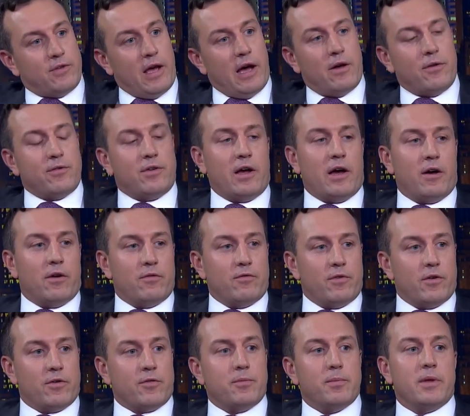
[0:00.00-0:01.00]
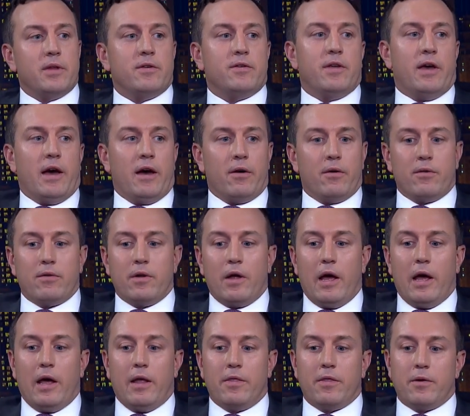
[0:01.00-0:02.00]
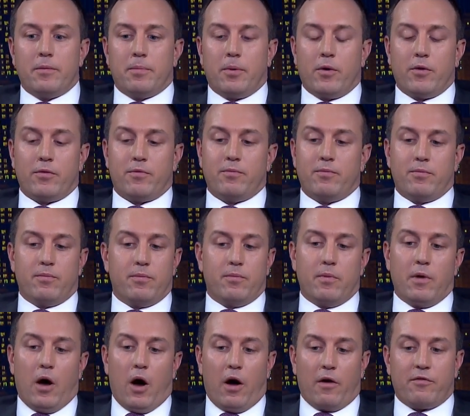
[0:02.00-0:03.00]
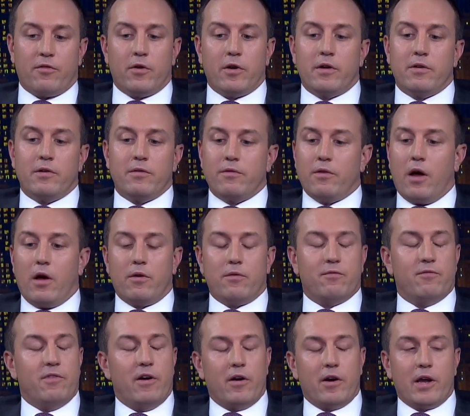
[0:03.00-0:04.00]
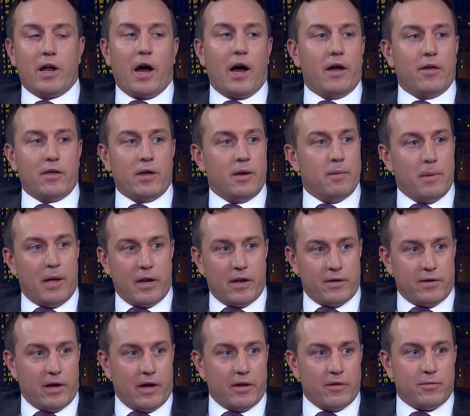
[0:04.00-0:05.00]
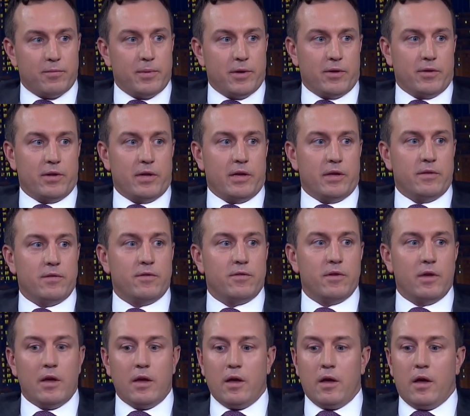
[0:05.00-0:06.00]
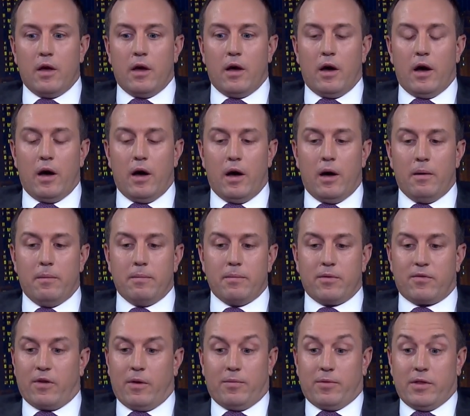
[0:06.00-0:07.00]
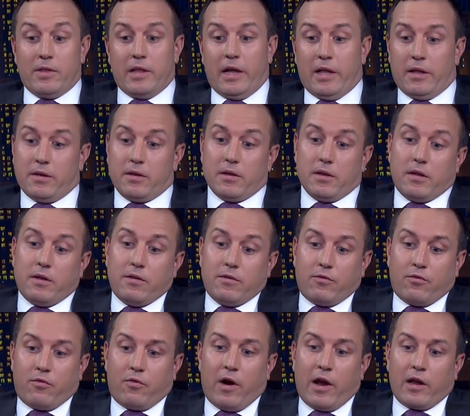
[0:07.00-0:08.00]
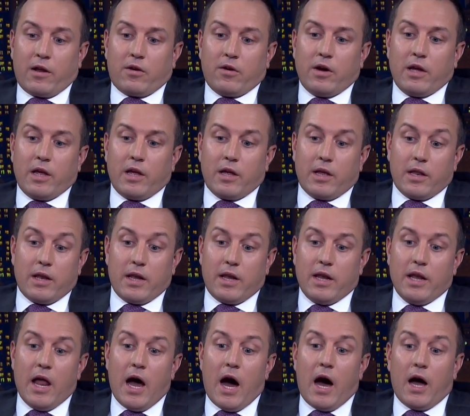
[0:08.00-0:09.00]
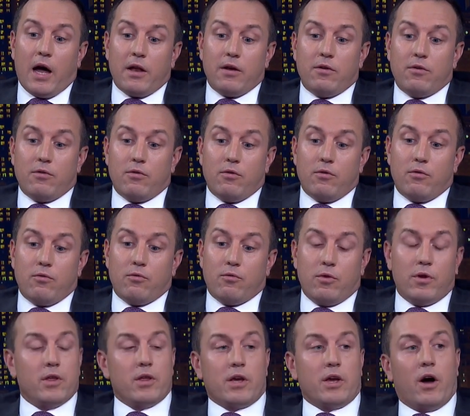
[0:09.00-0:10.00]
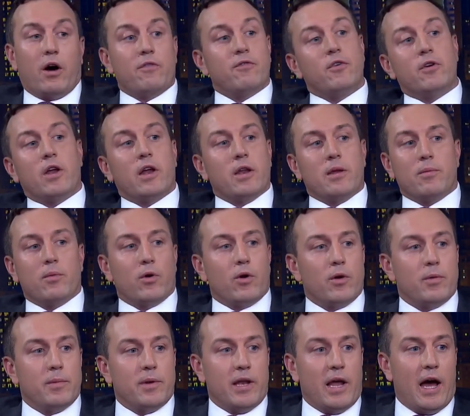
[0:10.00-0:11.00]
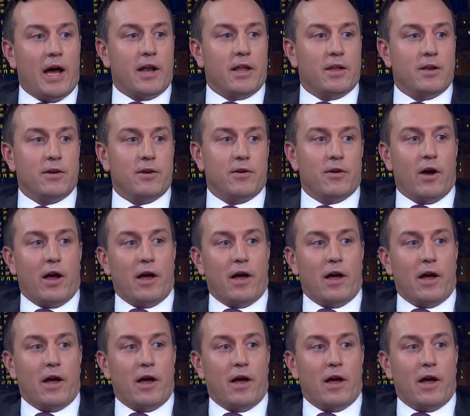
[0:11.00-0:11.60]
Downtown versus midtown, and they're both offering very highly amenitized buildings, something that is frankly not really offered anymore in Manhattan. You're